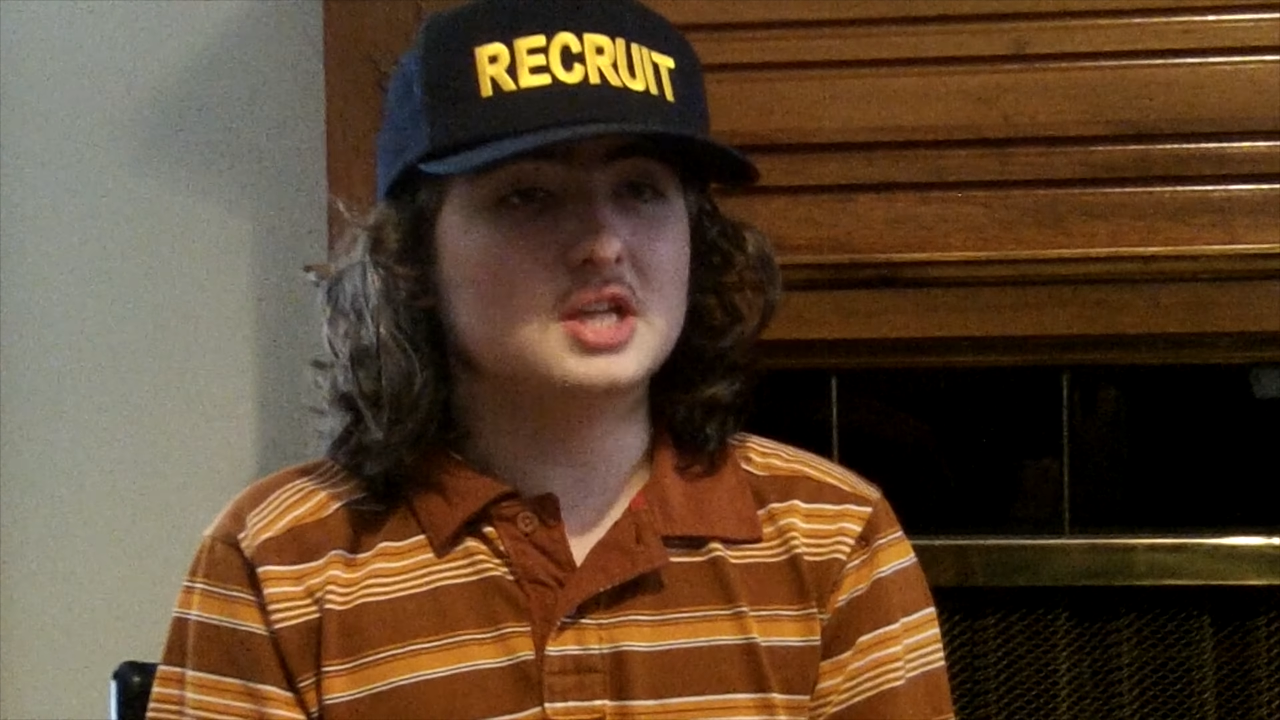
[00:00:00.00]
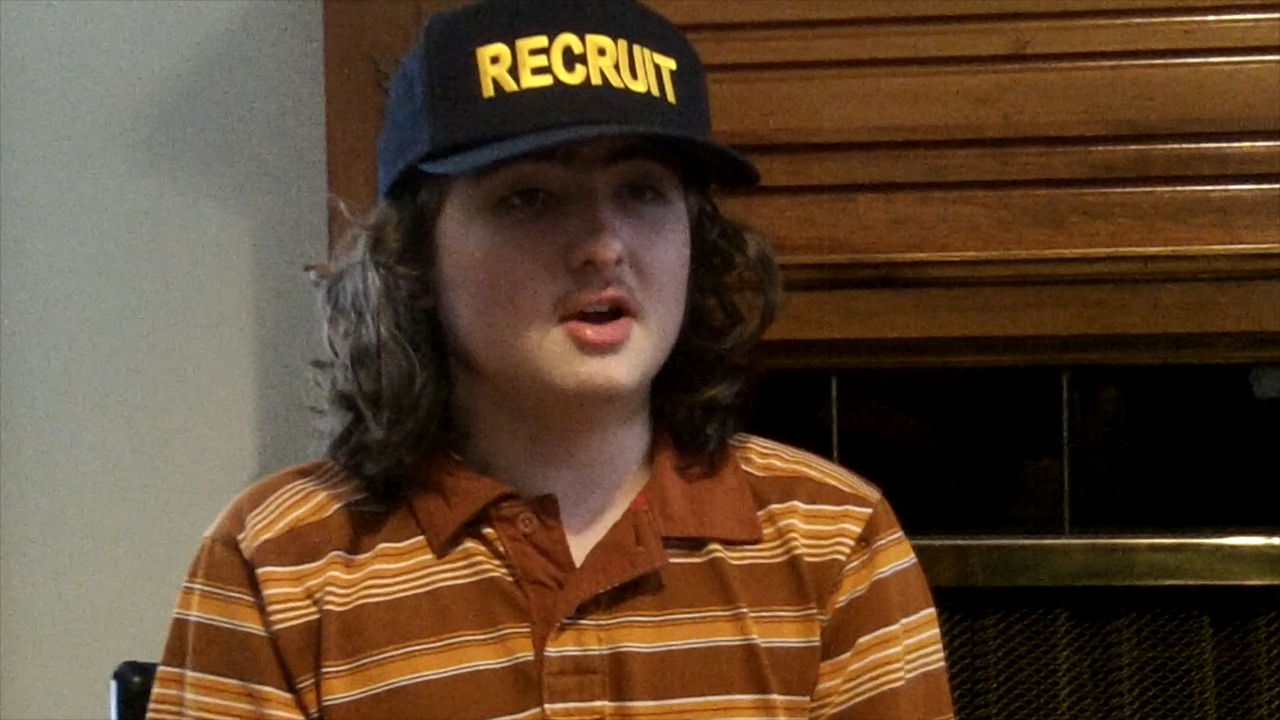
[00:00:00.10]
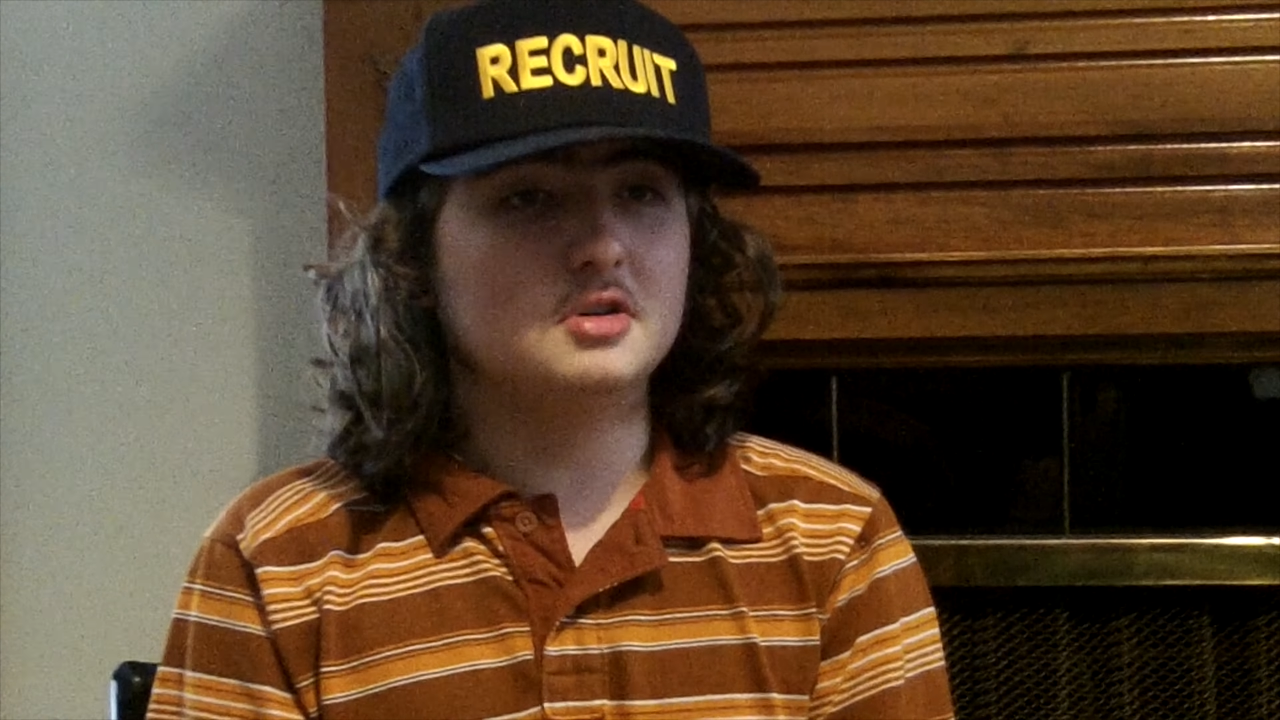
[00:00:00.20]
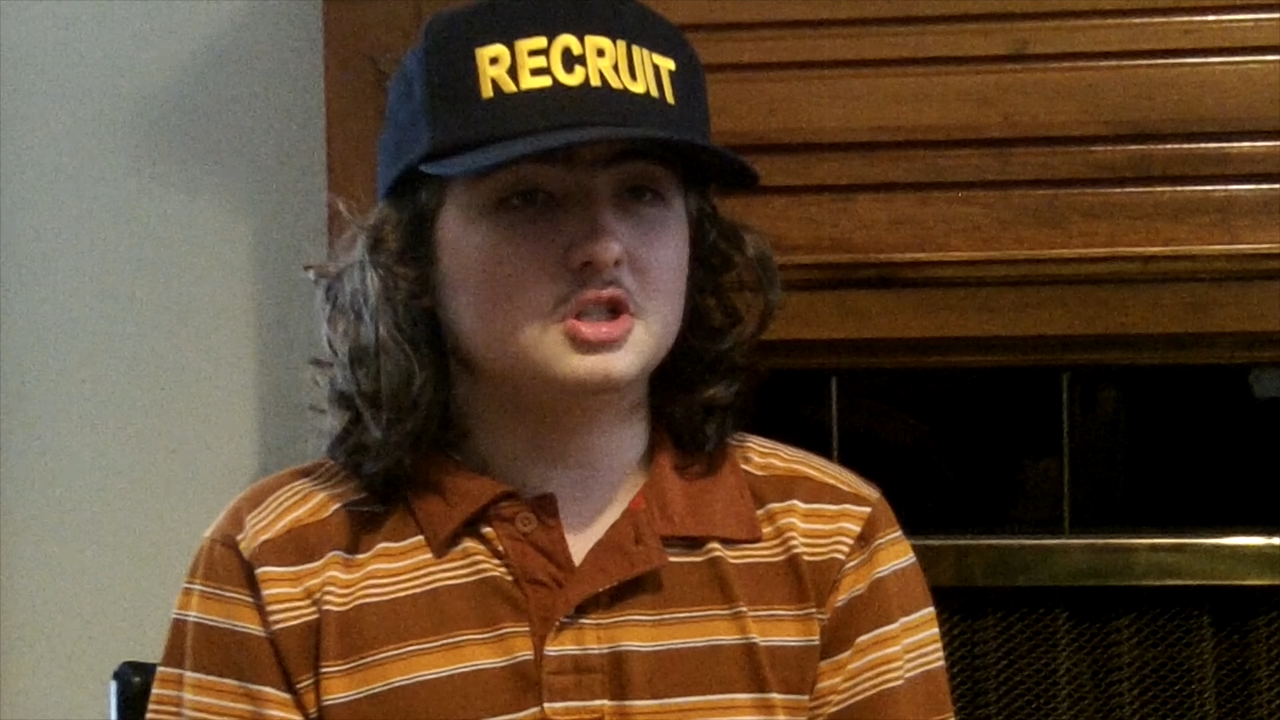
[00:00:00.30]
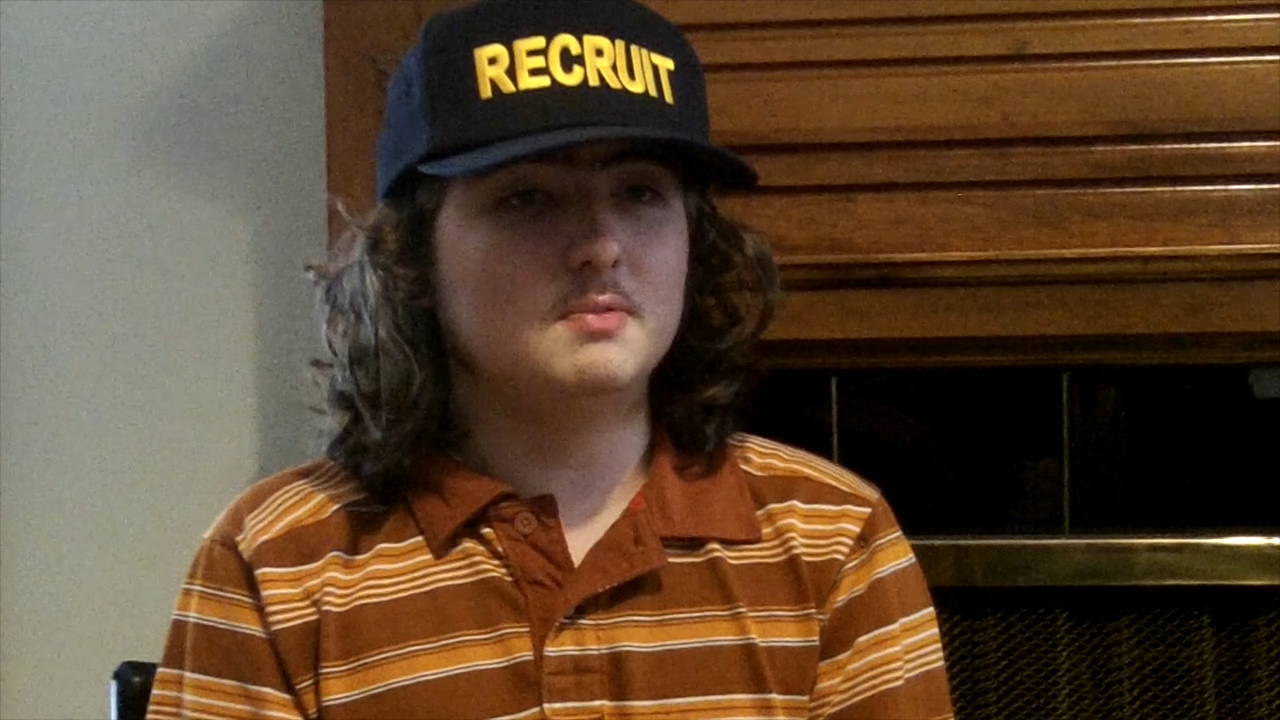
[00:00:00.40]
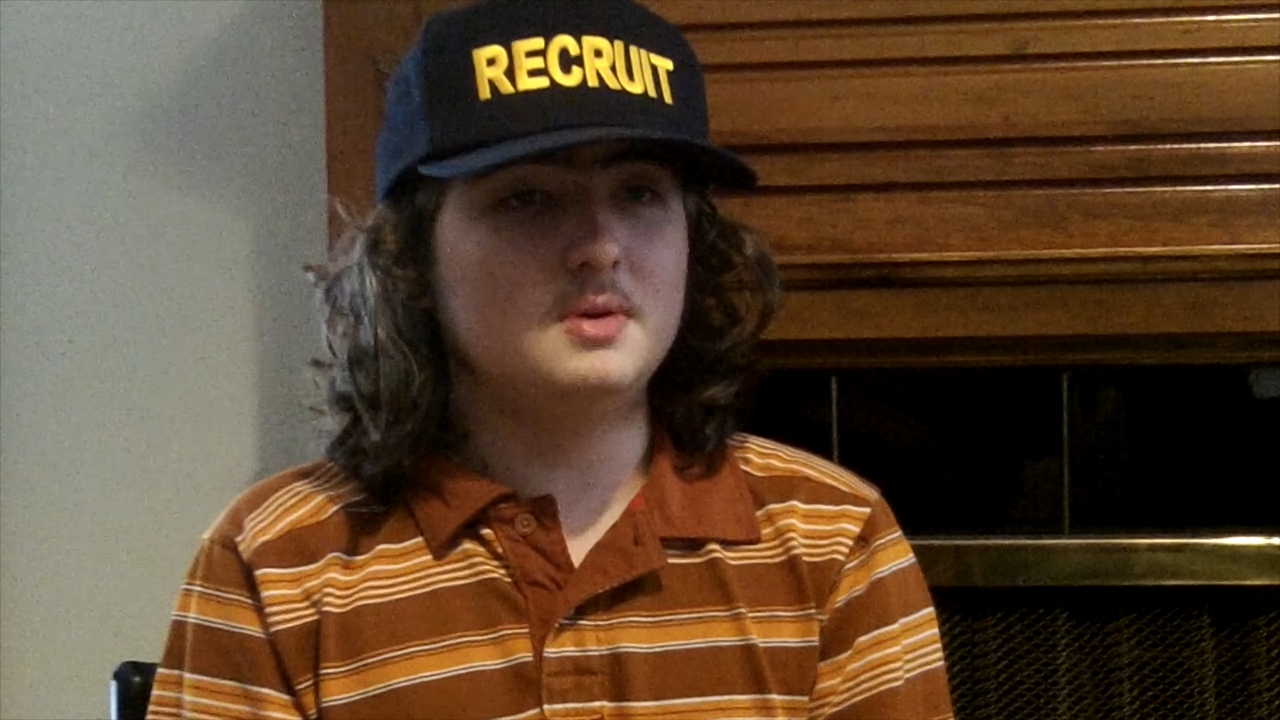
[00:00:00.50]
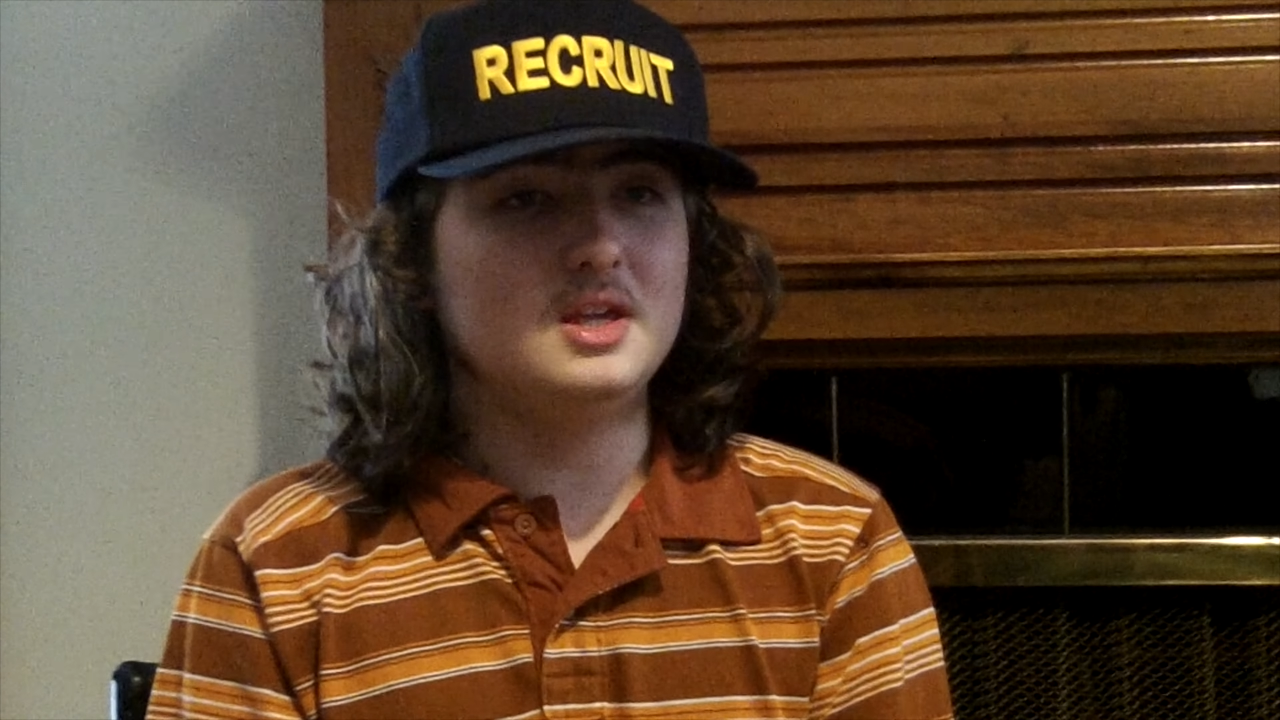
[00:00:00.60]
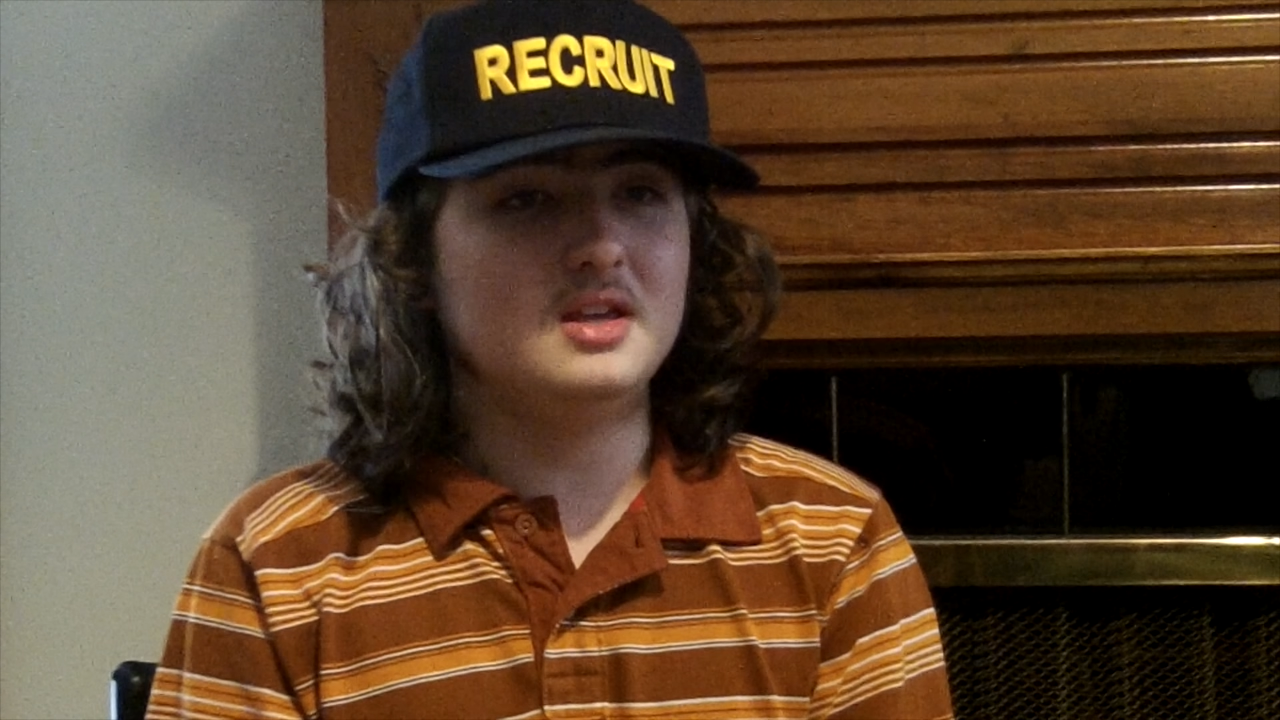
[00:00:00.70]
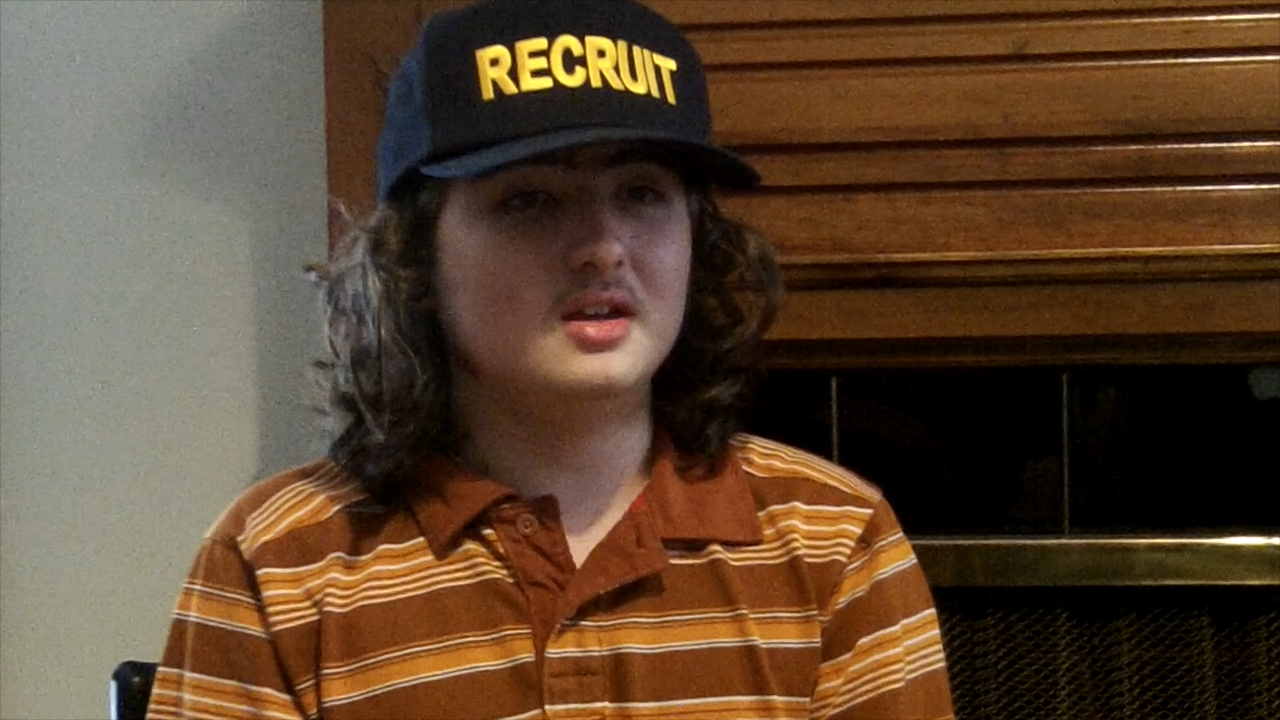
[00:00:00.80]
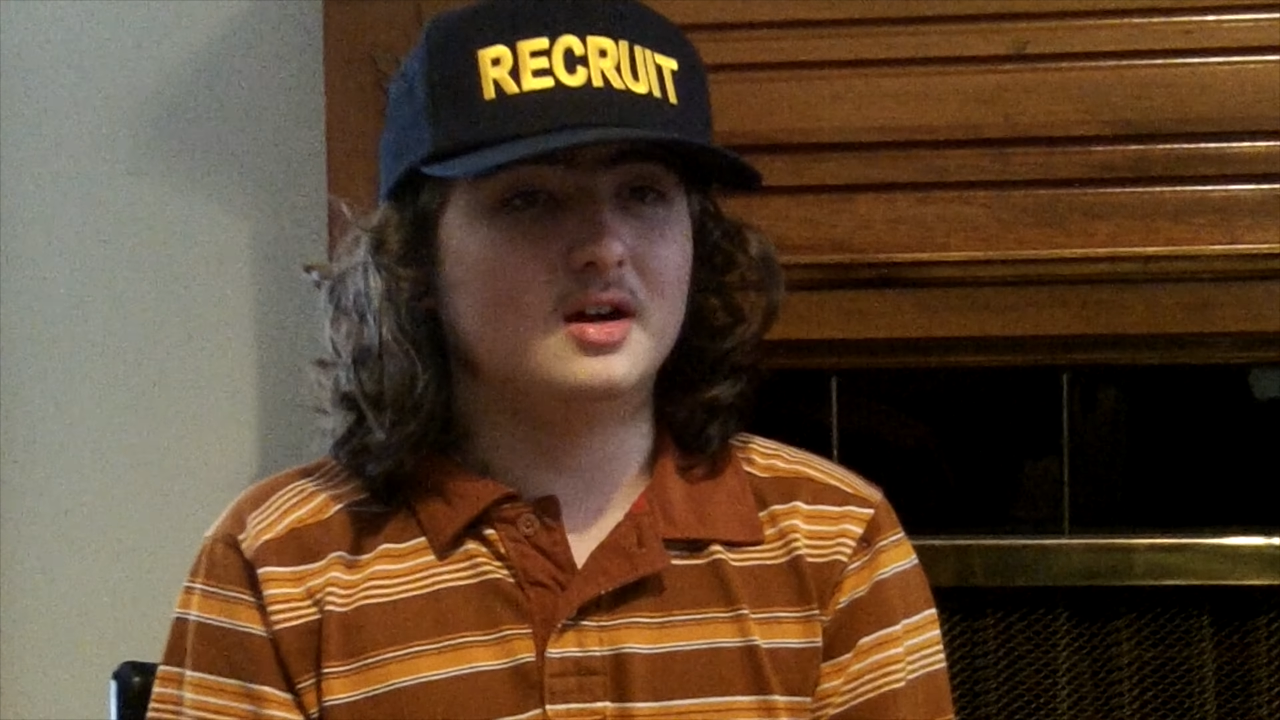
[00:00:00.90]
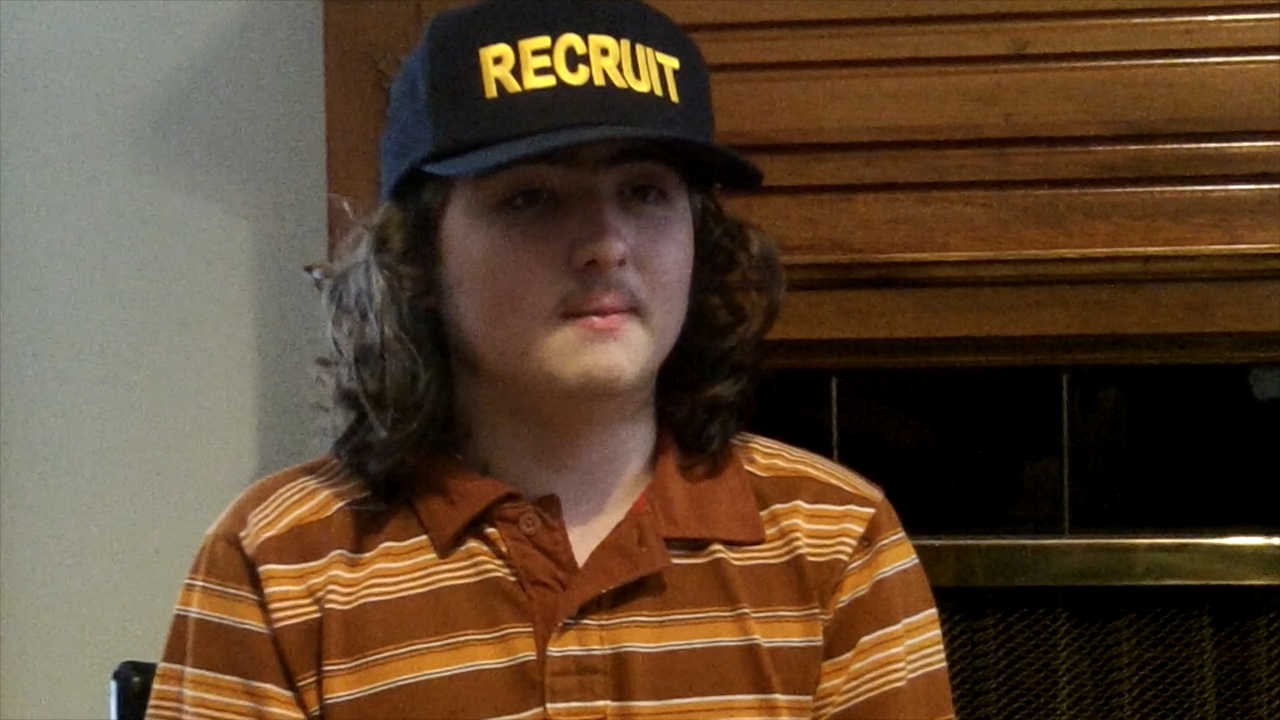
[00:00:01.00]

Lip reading: out to be